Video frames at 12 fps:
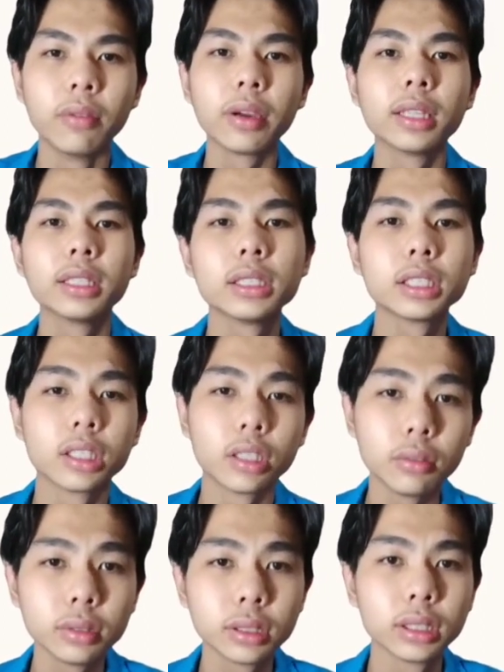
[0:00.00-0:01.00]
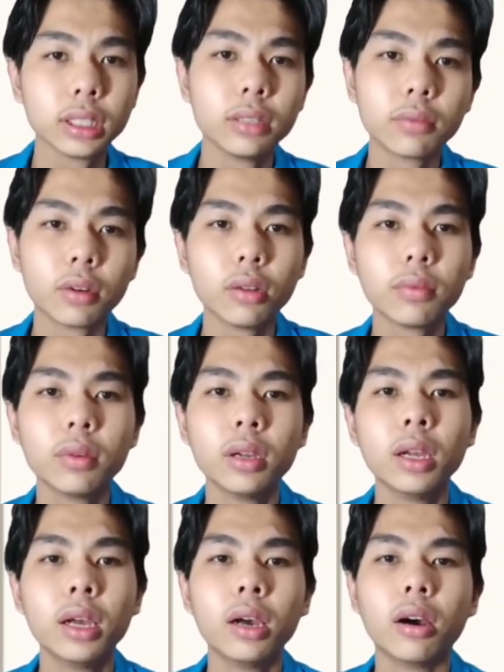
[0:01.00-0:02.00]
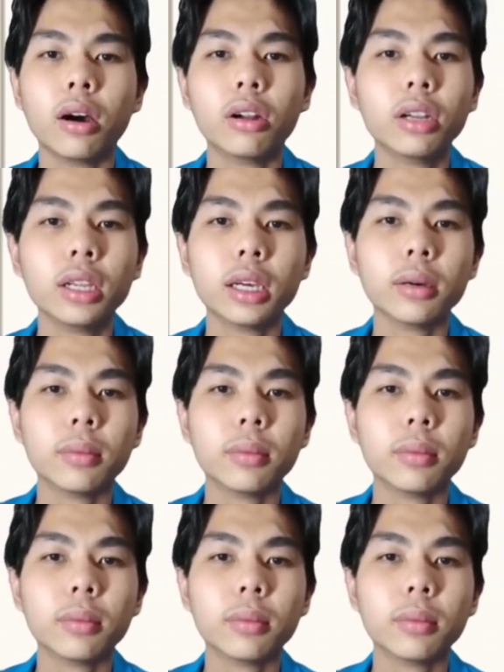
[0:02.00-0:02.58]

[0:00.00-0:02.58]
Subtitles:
Fricative sounds involve only